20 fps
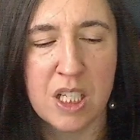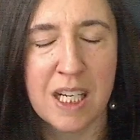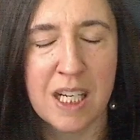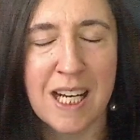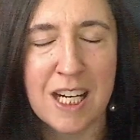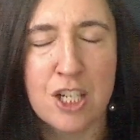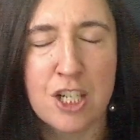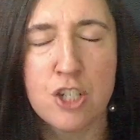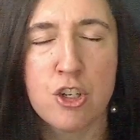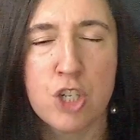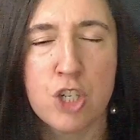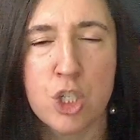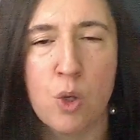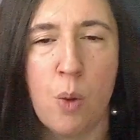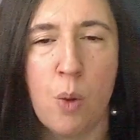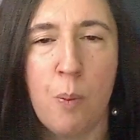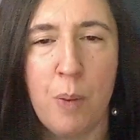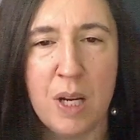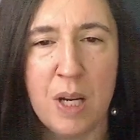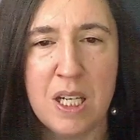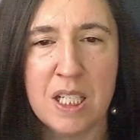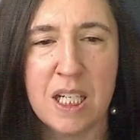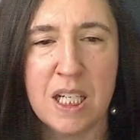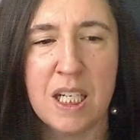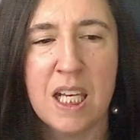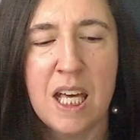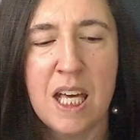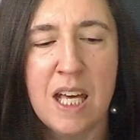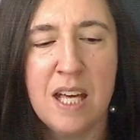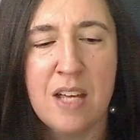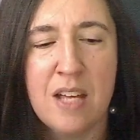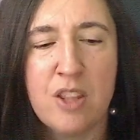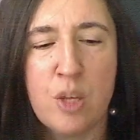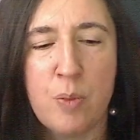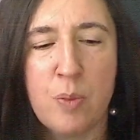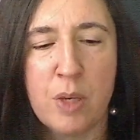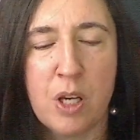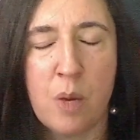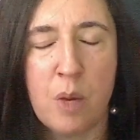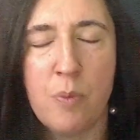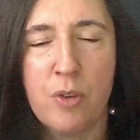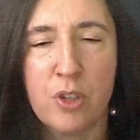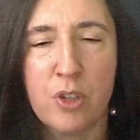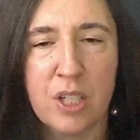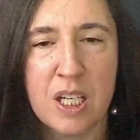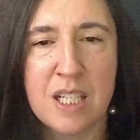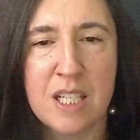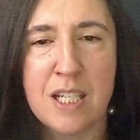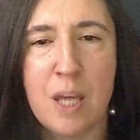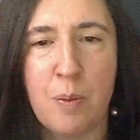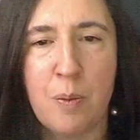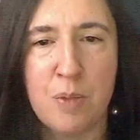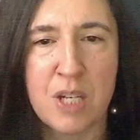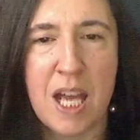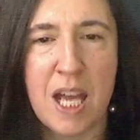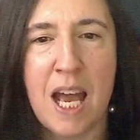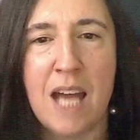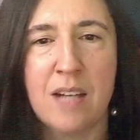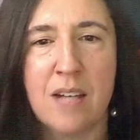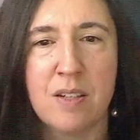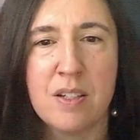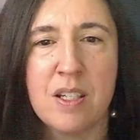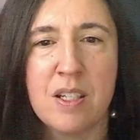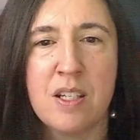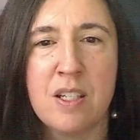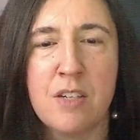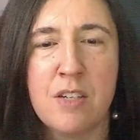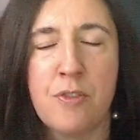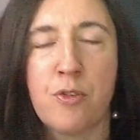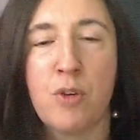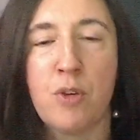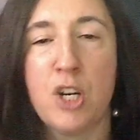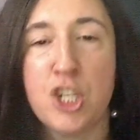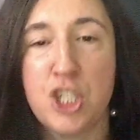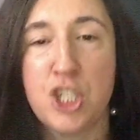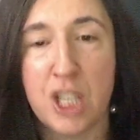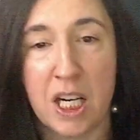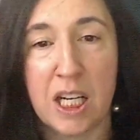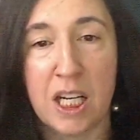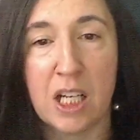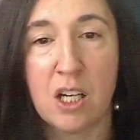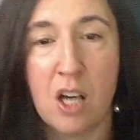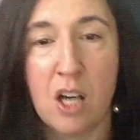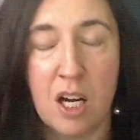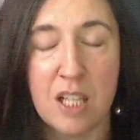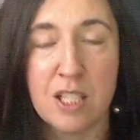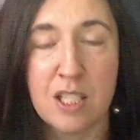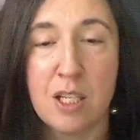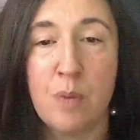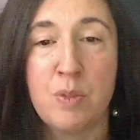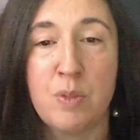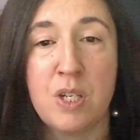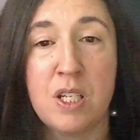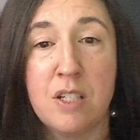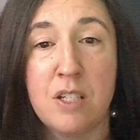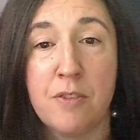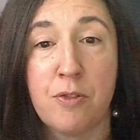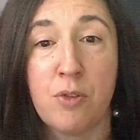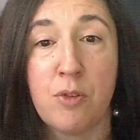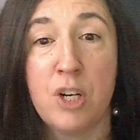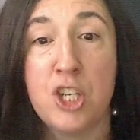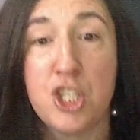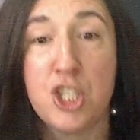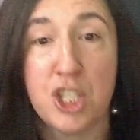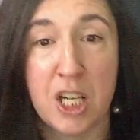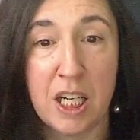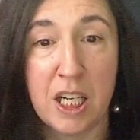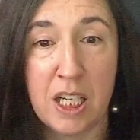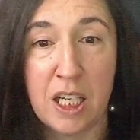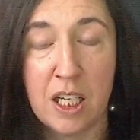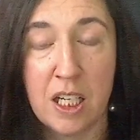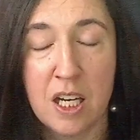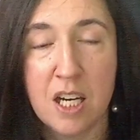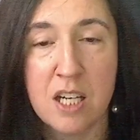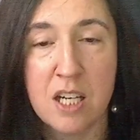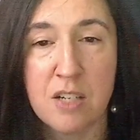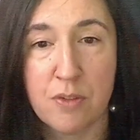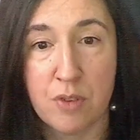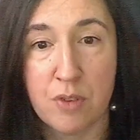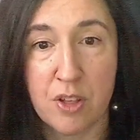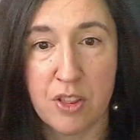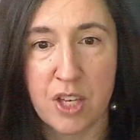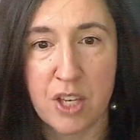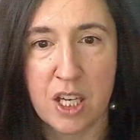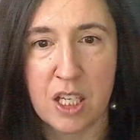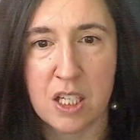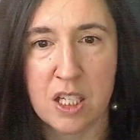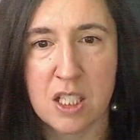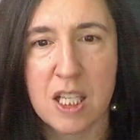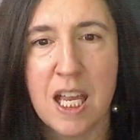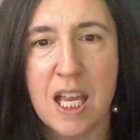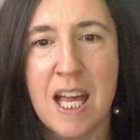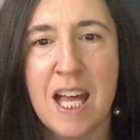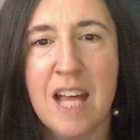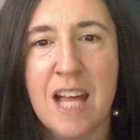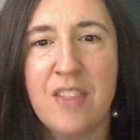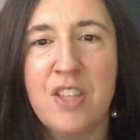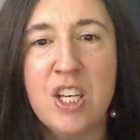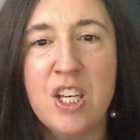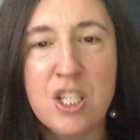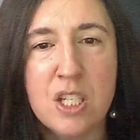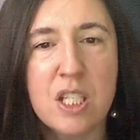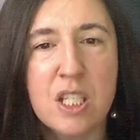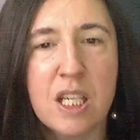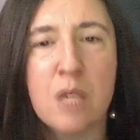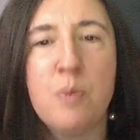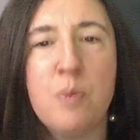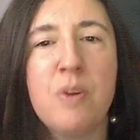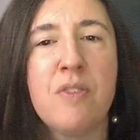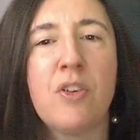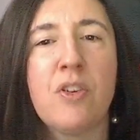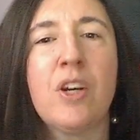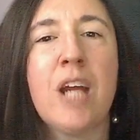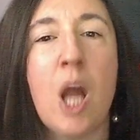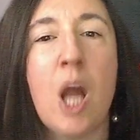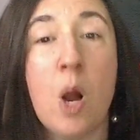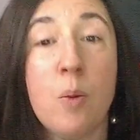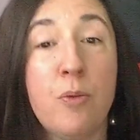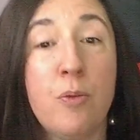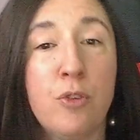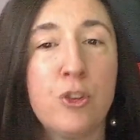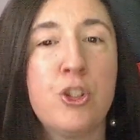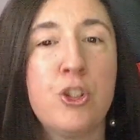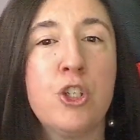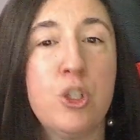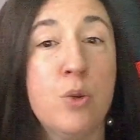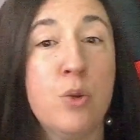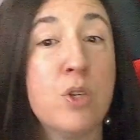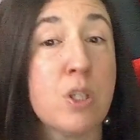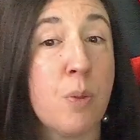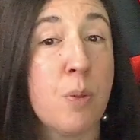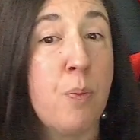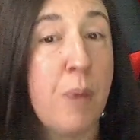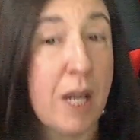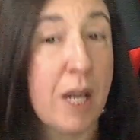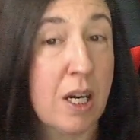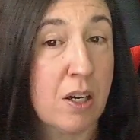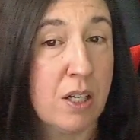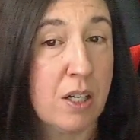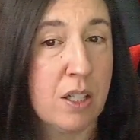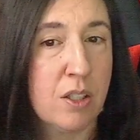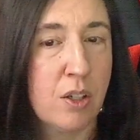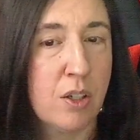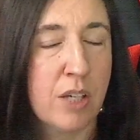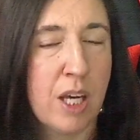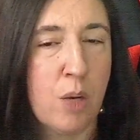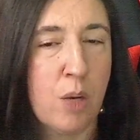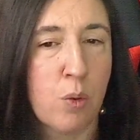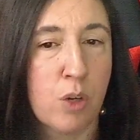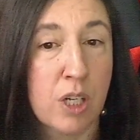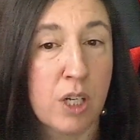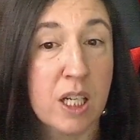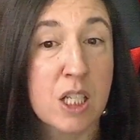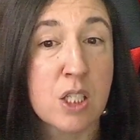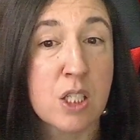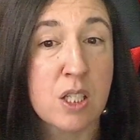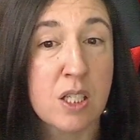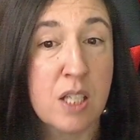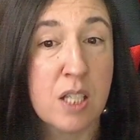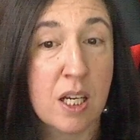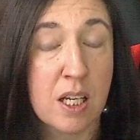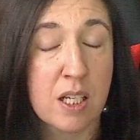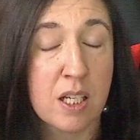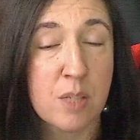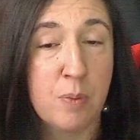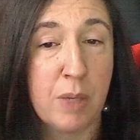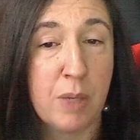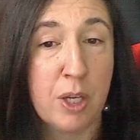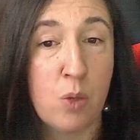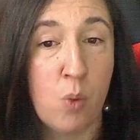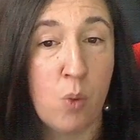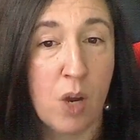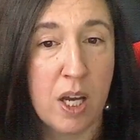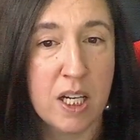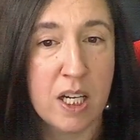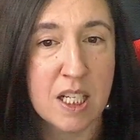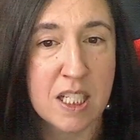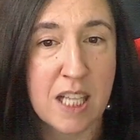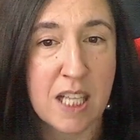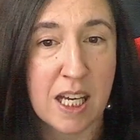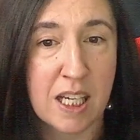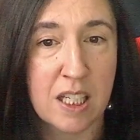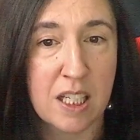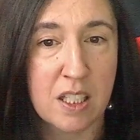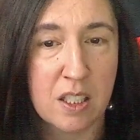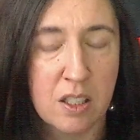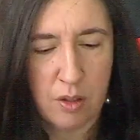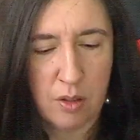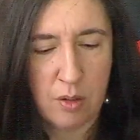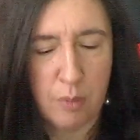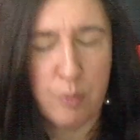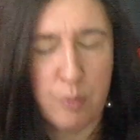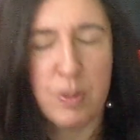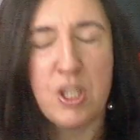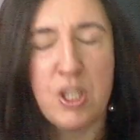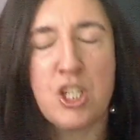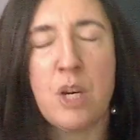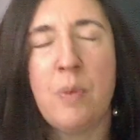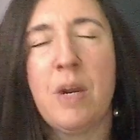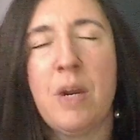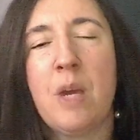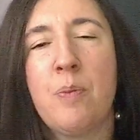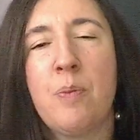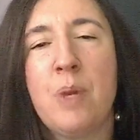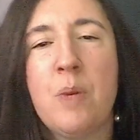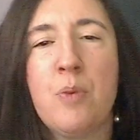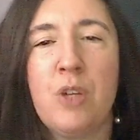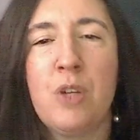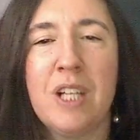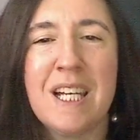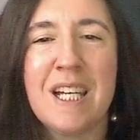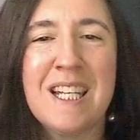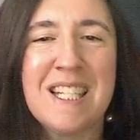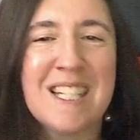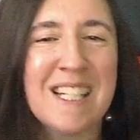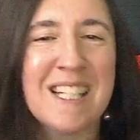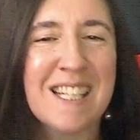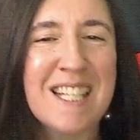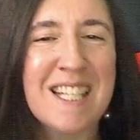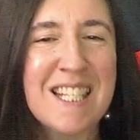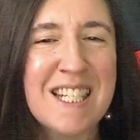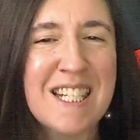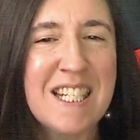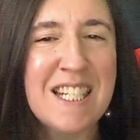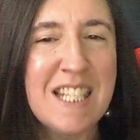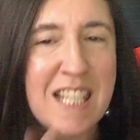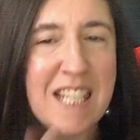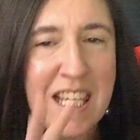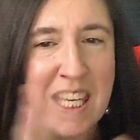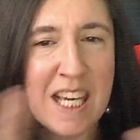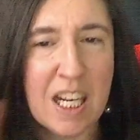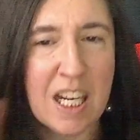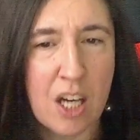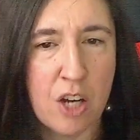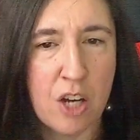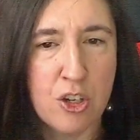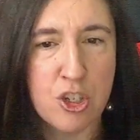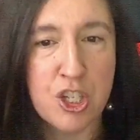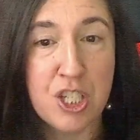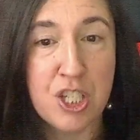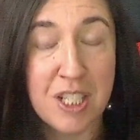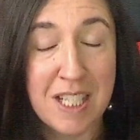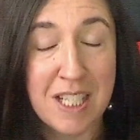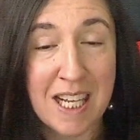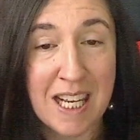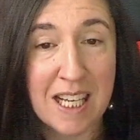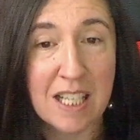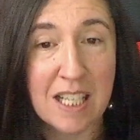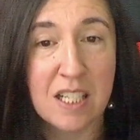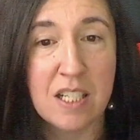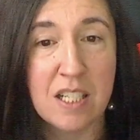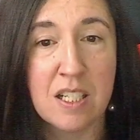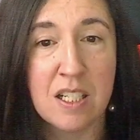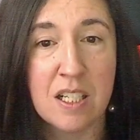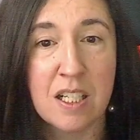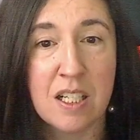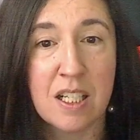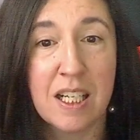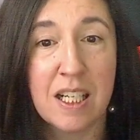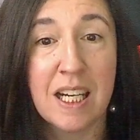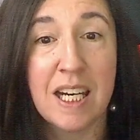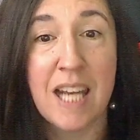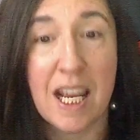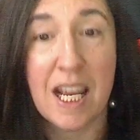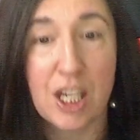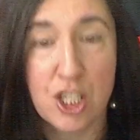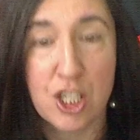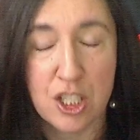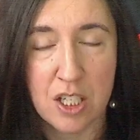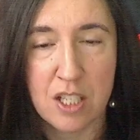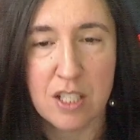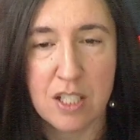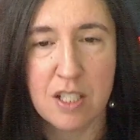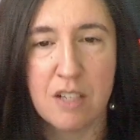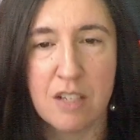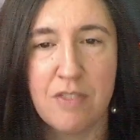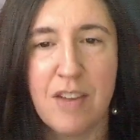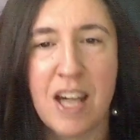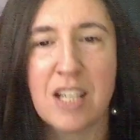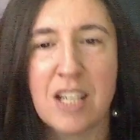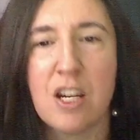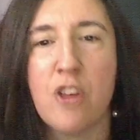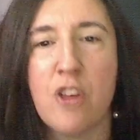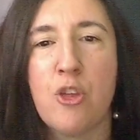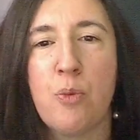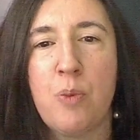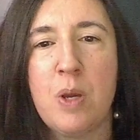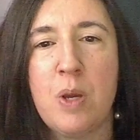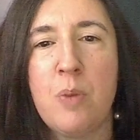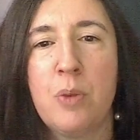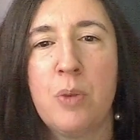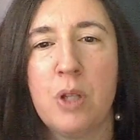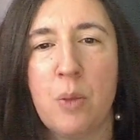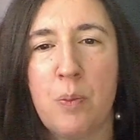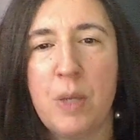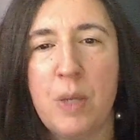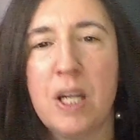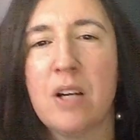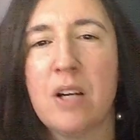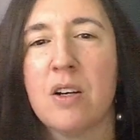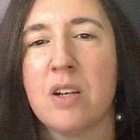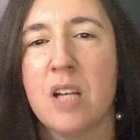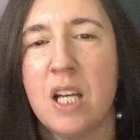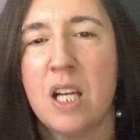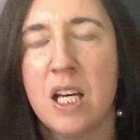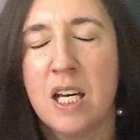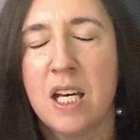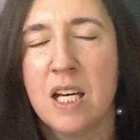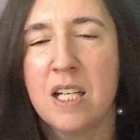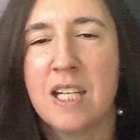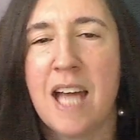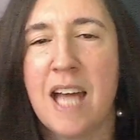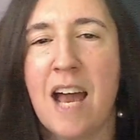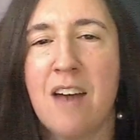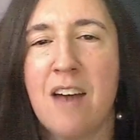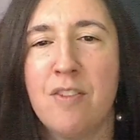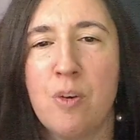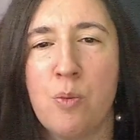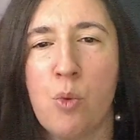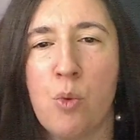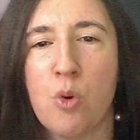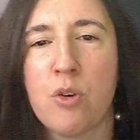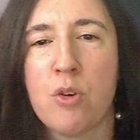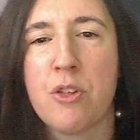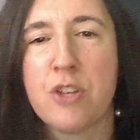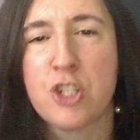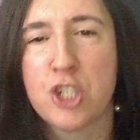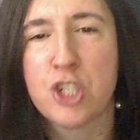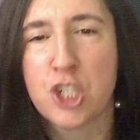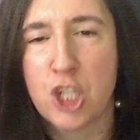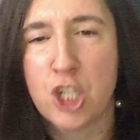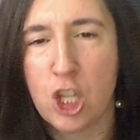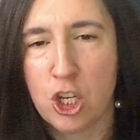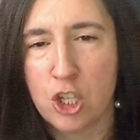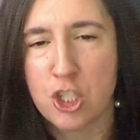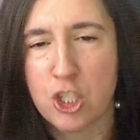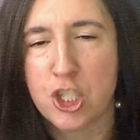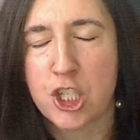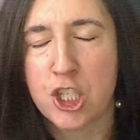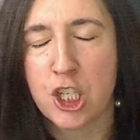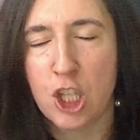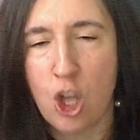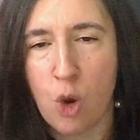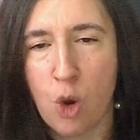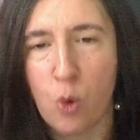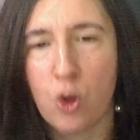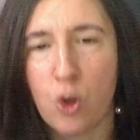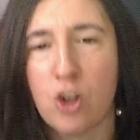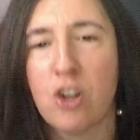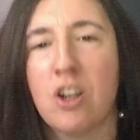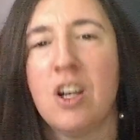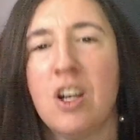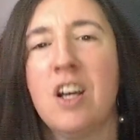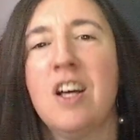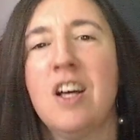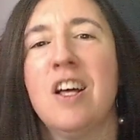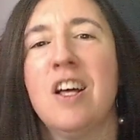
connections are so abundant, they become very adept at differentiating concepts and differentiating different things. This can be very helpful to you as a parent, okay? We're gonna explain why in a second. But Gemini people instantly see and understand connections. In fact, other people appear to have a more slower